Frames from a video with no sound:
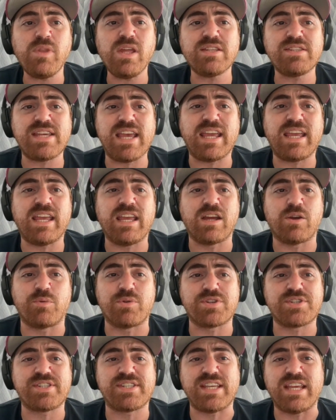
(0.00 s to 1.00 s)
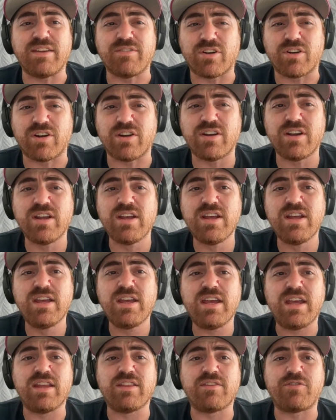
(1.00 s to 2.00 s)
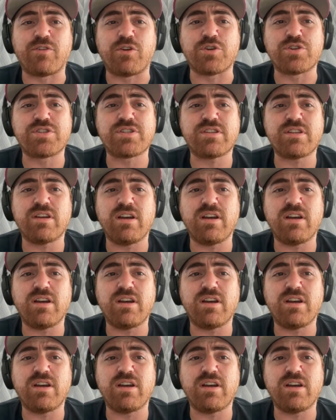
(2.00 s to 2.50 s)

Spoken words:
taking a receiver in the first